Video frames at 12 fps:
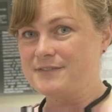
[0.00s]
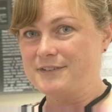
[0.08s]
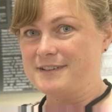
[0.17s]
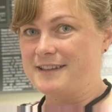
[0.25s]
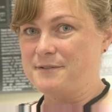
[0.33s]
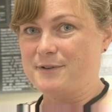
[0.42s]

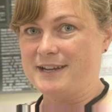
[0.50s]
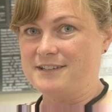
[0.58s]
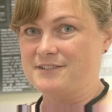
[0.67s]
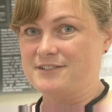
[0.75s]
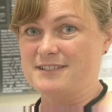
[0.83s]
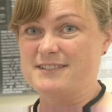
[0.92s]
different. They
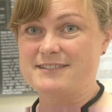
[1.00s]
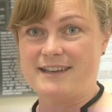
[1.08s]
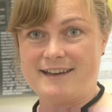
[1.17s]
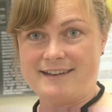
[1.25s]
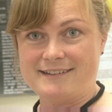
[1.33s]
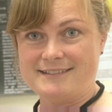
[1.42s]
range in
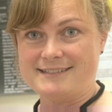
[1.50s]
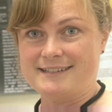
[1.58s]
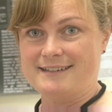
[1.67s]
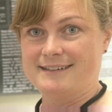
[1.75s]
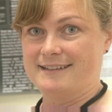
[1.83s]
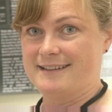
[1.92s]
size,
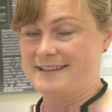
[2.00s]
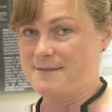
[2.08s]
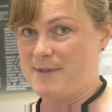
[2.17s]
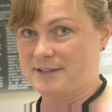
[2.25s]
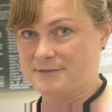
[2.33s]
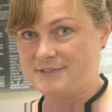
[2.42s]
in the
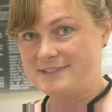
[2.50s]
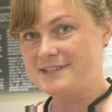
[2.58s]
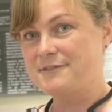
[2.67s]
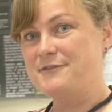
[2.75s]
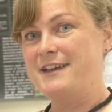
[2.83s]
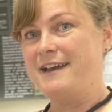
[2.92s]
amount of
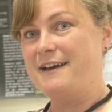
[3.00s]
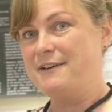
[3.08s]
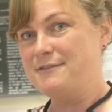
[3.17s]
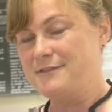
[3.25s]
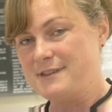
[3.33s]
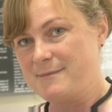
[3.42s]
stuff they
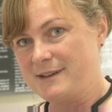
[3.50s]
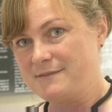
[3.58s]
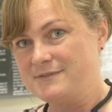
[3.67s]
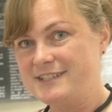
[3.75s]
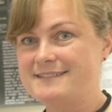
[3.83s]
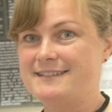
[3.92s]
have, in the amount of
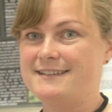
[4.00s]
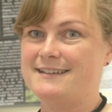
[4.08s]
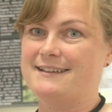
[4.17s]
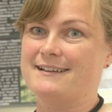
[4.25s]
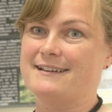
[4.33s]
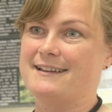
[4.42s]

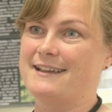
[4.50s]
density,